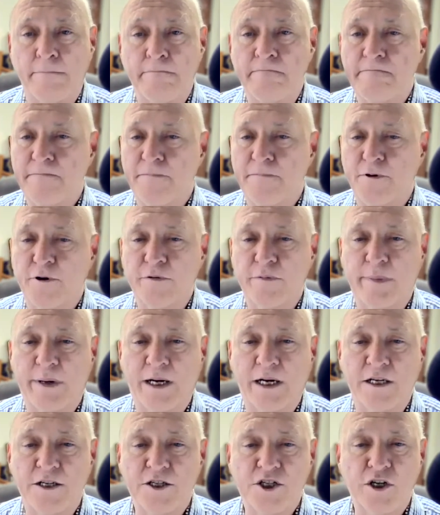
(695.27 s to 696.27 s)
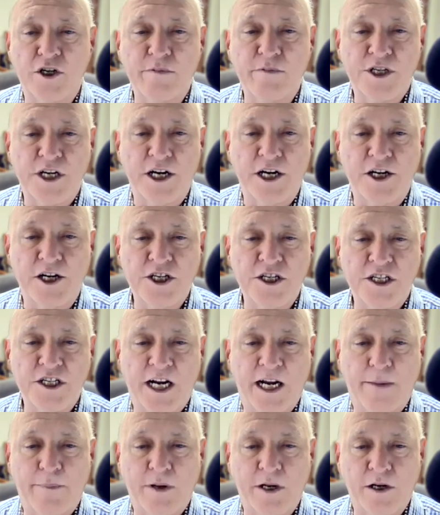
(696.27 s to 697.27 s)
through my Zoom sessions.
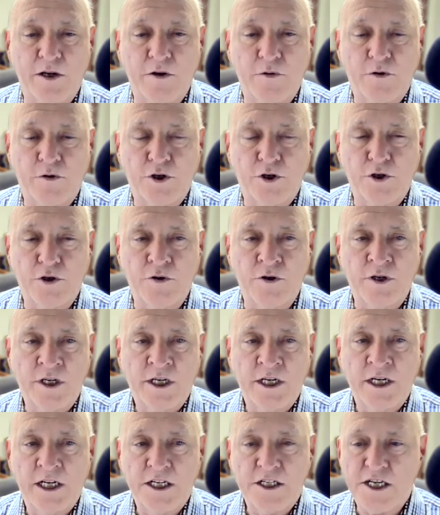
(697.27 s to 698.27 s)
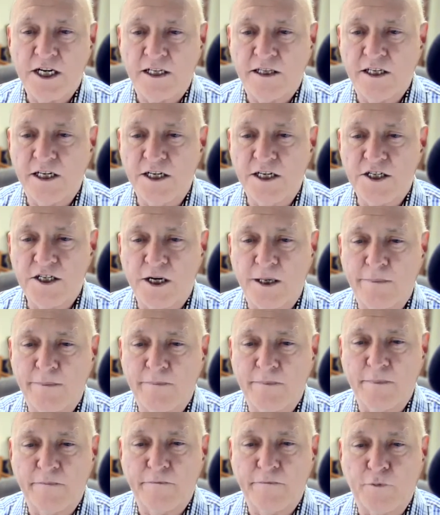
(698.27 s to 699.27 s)
Happy to set these up
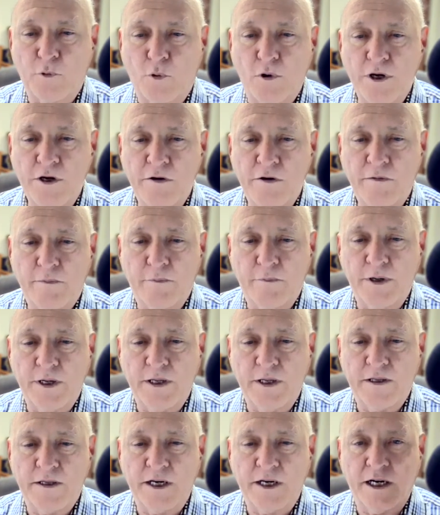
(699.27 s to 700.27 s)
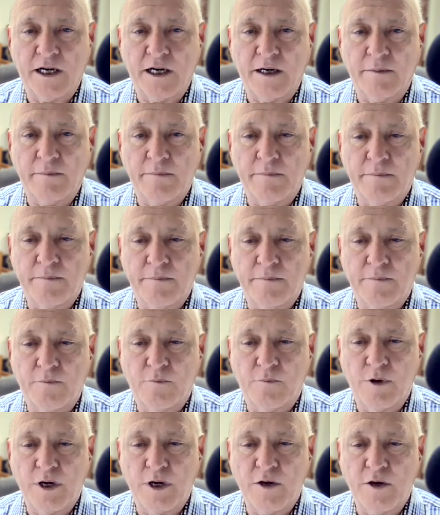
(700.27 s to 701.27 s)
for you with
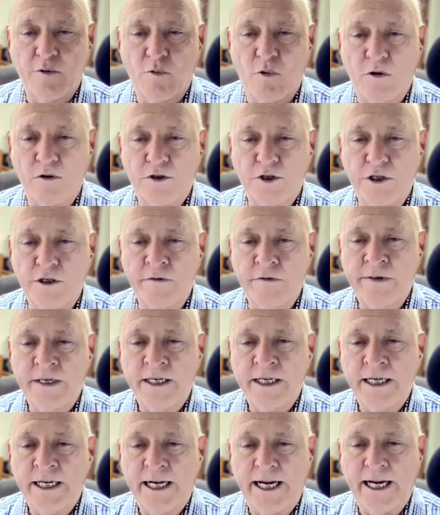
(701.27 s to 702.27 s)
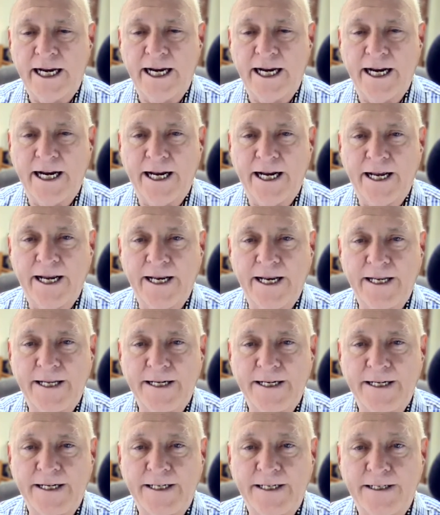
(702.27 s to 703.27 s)
when you want to, and
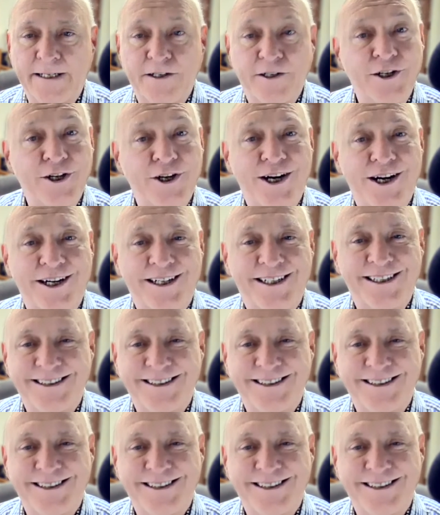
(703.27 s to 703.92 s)
good luck.